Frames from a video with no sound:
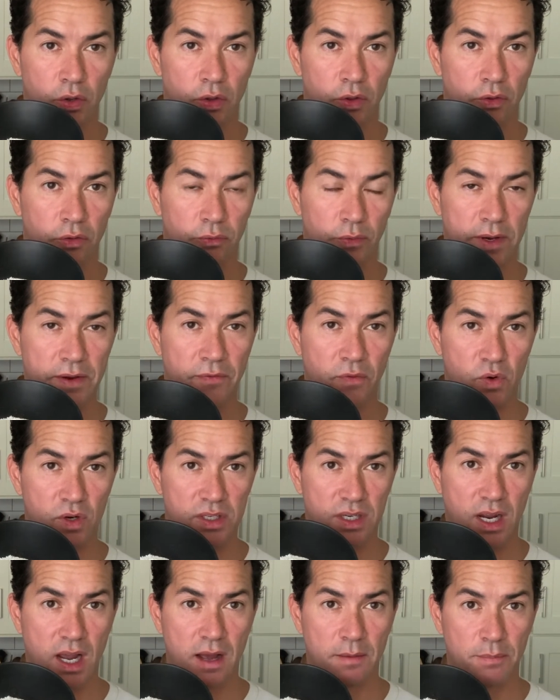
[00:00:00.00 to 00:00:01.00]
3/4
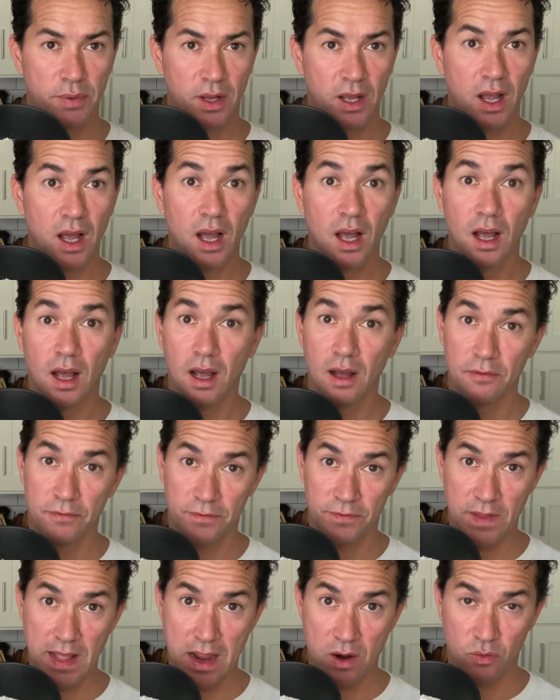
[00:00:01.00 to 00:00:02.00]
cup of
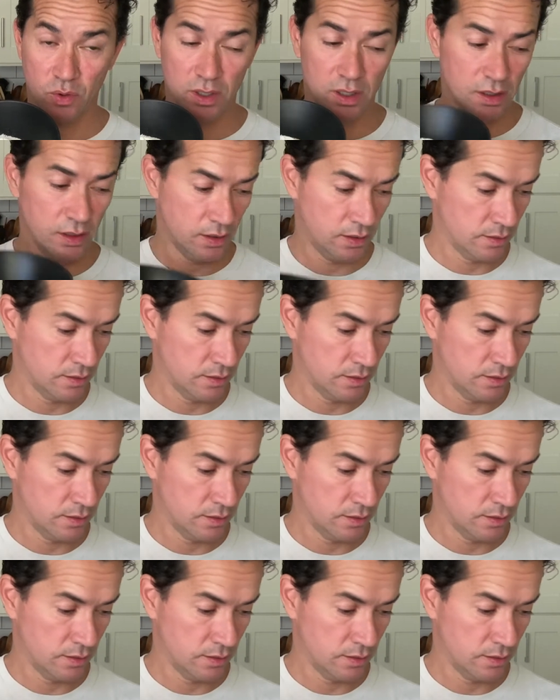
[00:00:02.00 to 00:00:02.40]
flour